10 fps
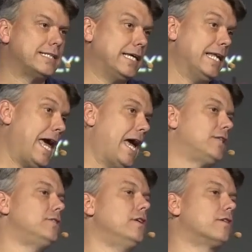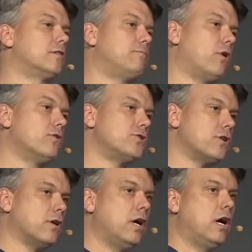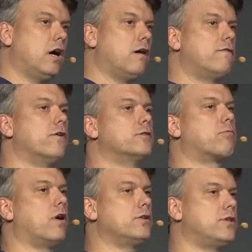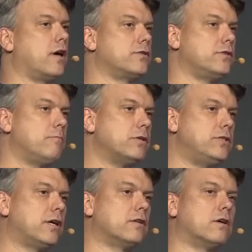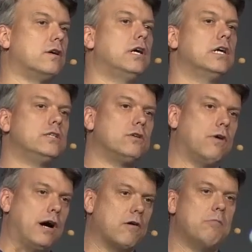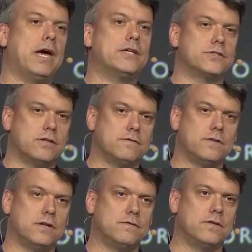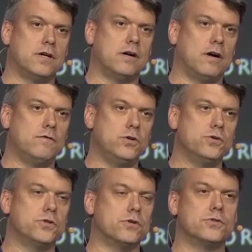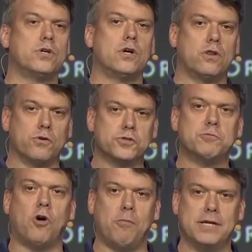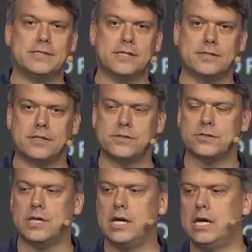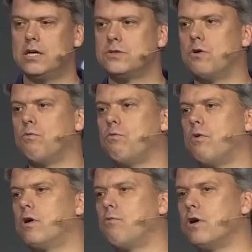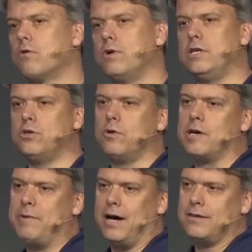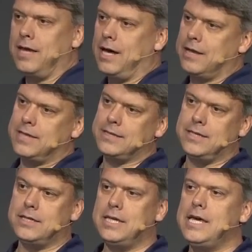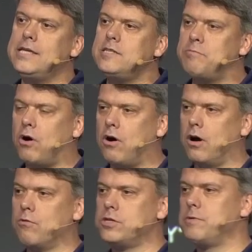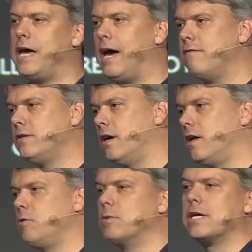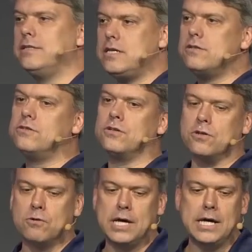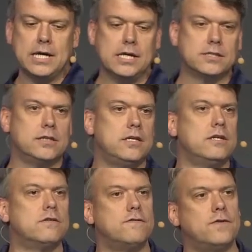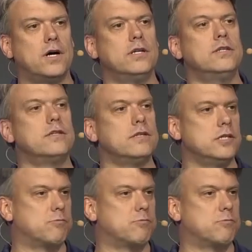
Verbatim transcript: enhance the exposure of those projects, in particular to our base of, of, uh, of, users, those small businesses. So, what, what are we doing about that? I think the, the easy part, which we have done and we will continue to do, is continue to fund these